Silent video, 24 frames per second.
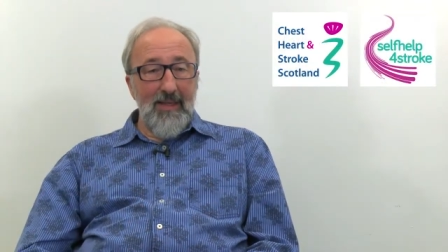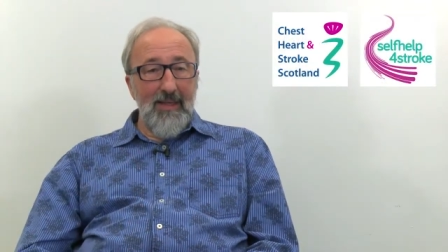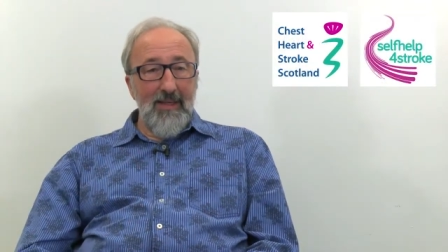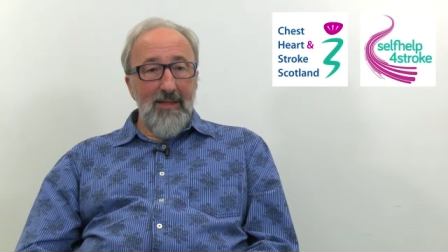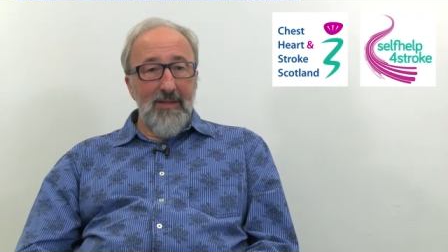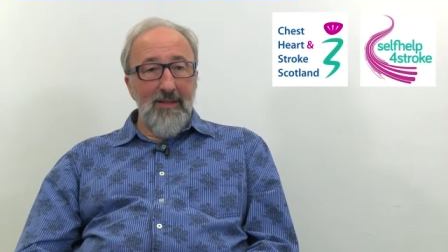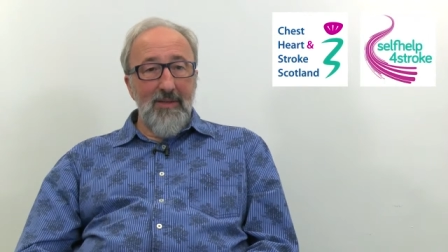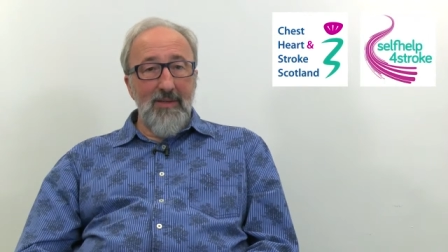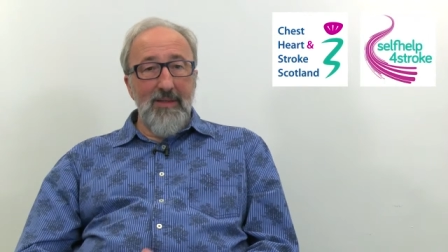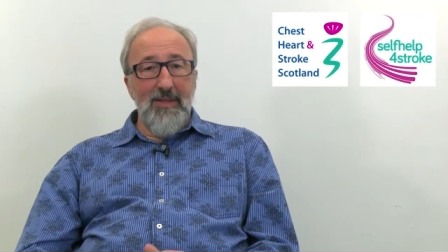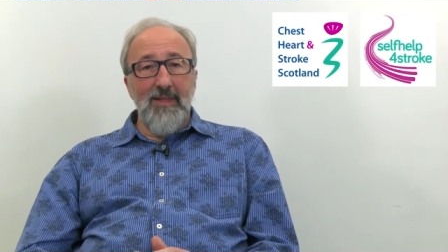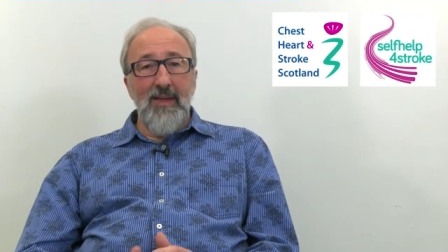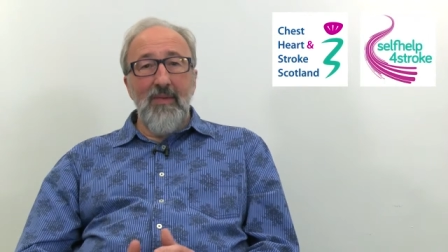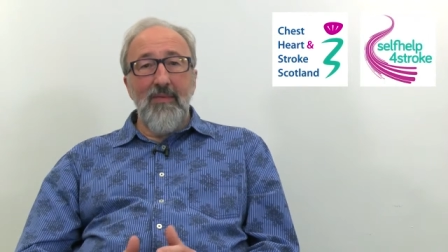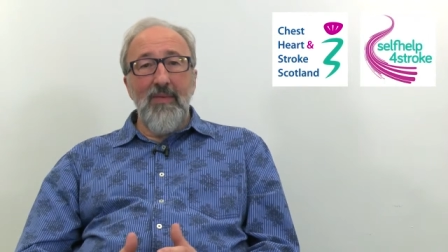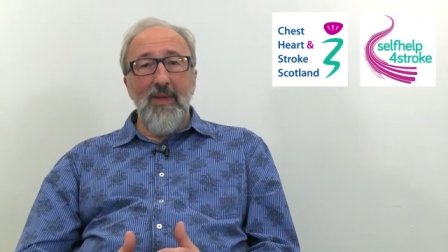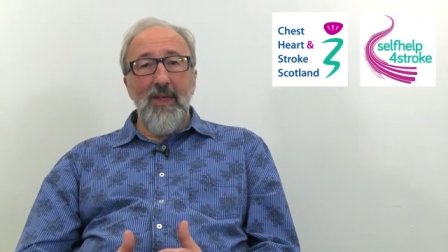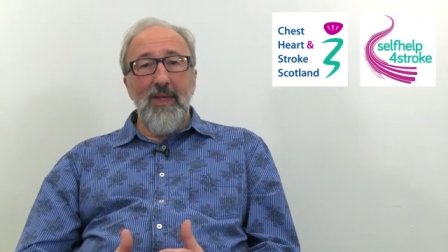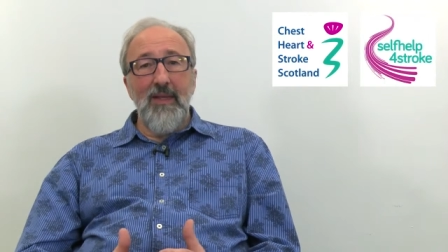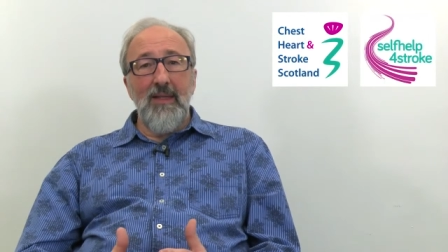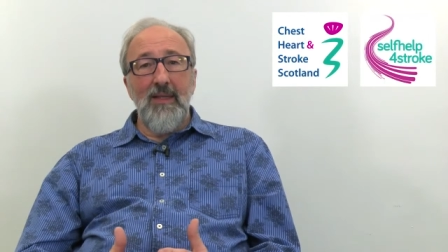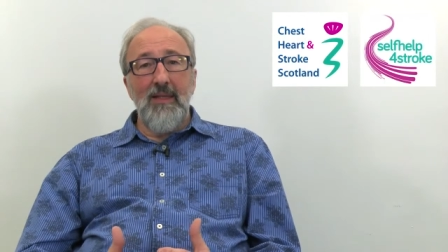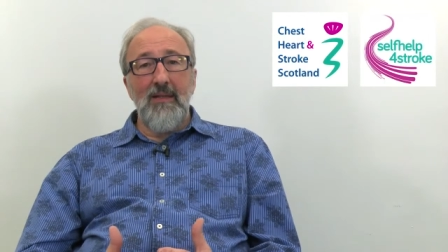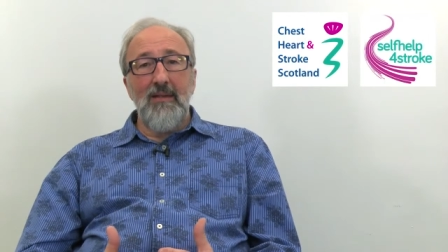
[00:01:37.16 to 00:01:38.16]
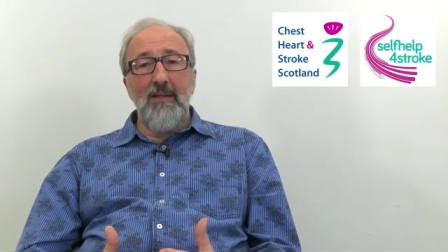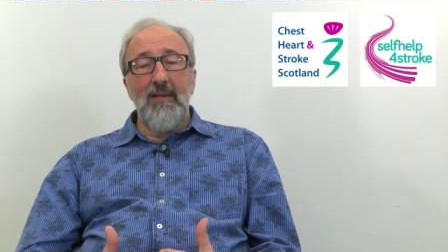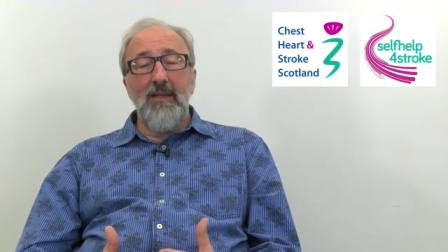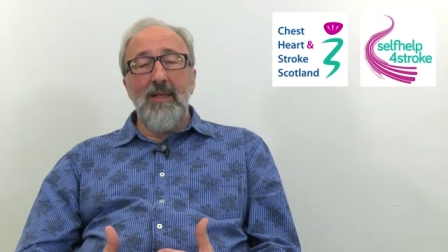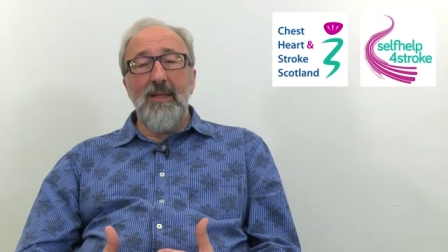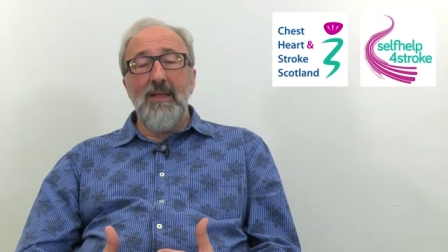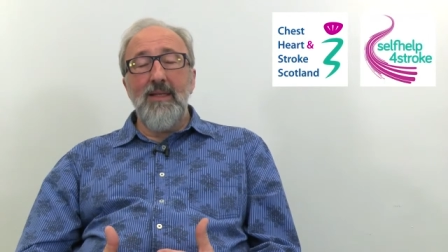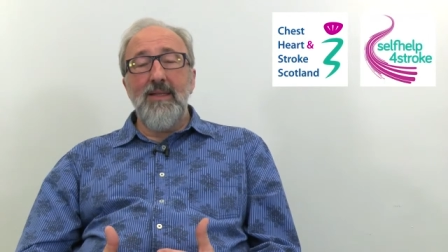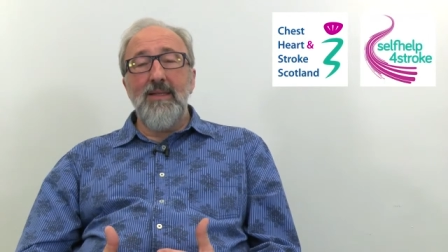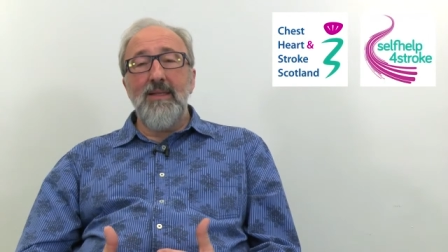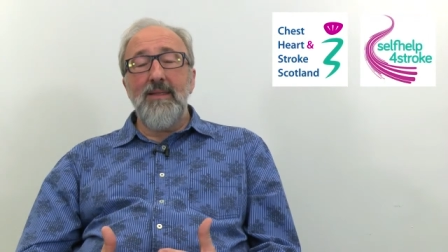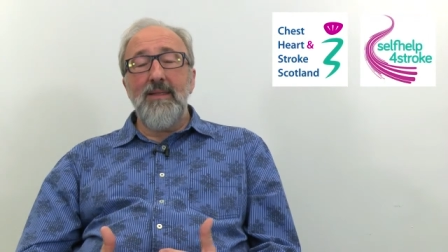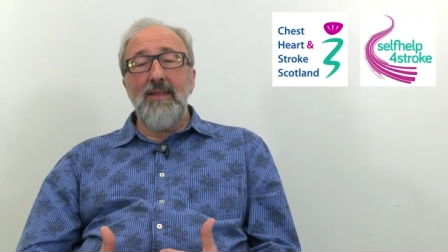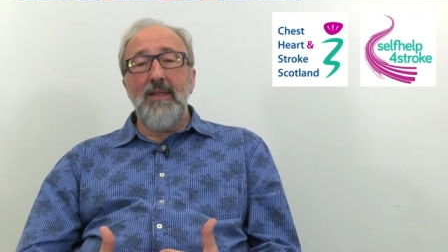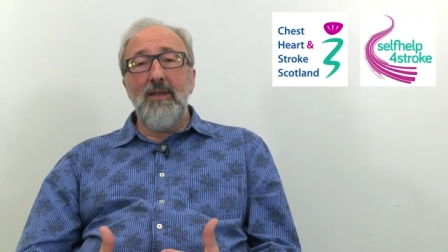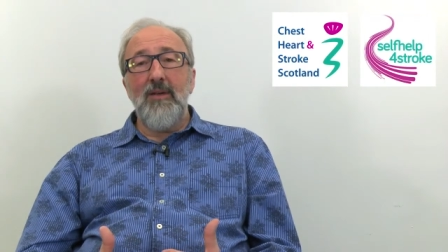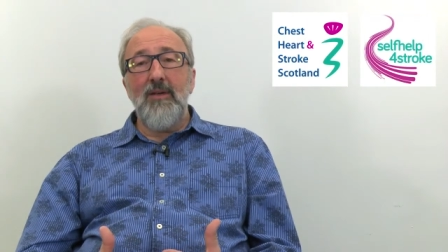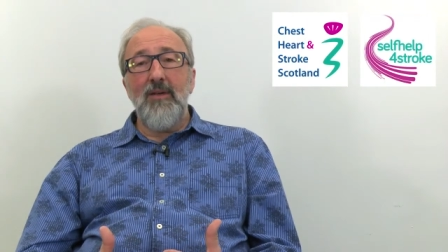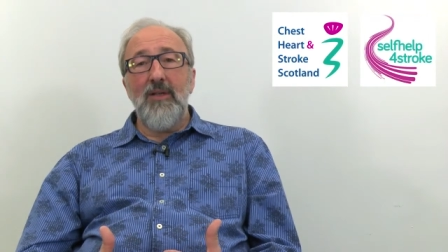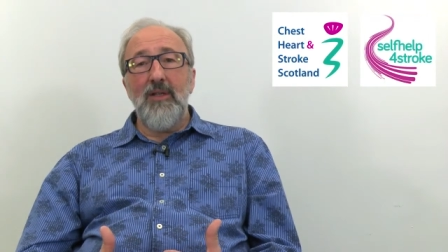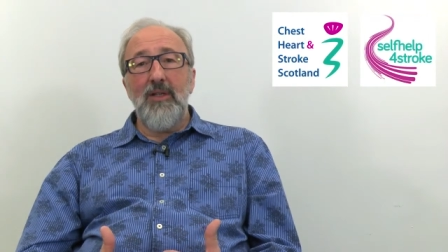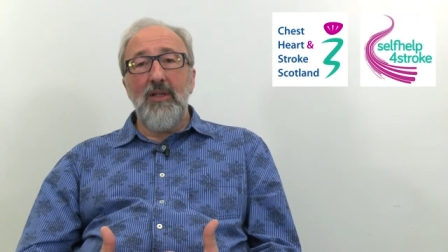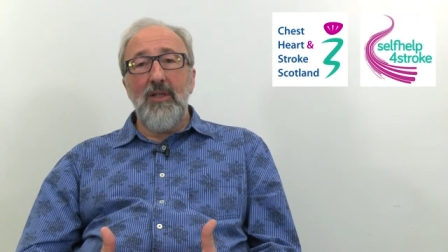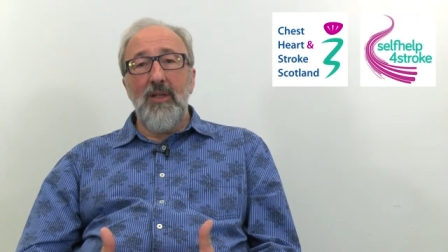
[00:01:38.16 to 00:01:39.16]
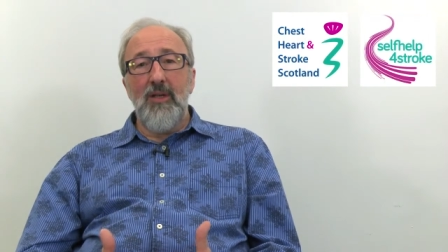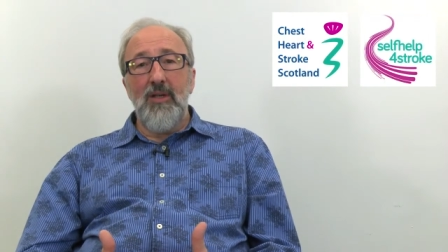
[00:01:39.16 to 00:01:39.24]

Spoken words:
So it's something that you can